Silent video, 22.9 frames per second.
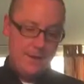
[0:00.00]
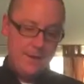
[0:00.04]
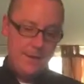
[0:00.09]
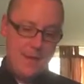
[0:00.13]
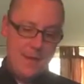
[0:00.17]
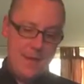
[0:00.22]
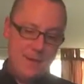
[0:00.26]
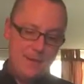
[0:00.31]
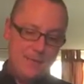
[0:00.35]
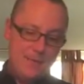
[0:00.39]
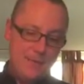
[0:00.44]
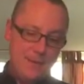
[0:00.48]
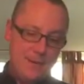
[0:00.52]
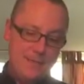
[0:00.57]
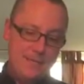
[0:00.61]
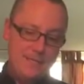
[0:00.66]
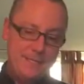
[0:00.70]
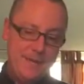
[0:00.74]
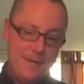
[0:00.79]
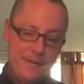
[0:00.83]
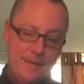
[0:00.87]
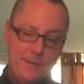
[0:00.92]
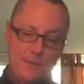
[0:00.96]
That
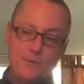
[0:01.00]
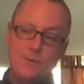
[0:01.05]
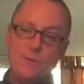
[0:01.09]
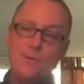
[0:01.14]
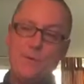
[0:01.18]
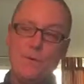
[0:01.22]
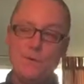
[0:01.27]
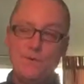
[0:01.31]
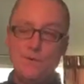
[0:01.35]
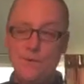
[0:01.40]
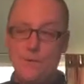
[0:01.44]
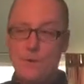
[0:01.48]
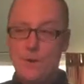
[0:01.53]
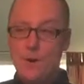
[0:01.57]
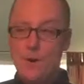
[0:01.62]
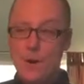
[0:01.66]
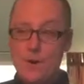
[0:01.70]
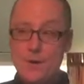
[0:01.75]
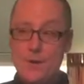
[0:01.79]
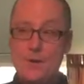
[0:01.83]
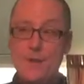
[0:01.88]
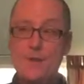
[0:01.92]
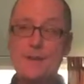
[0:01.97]
retails for
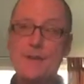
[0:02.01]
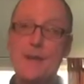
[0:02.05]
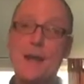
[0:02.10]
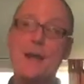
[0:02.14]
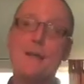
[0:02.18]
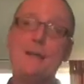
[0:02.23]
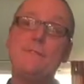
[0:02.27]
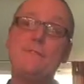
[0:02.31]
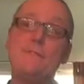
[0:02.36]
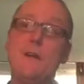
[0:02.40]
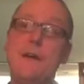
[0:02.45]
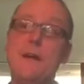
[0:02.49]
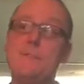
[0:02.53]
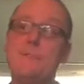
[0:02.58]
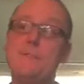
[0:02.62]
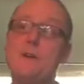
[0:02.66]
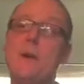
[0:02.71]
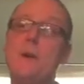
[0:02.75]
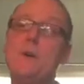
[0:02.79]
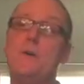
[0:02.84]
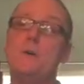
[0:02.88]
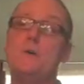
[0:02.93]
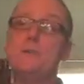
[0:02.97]

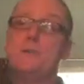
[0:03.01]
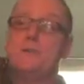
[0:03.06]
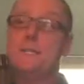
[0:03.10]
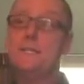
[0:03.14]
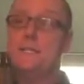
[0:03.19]
$495.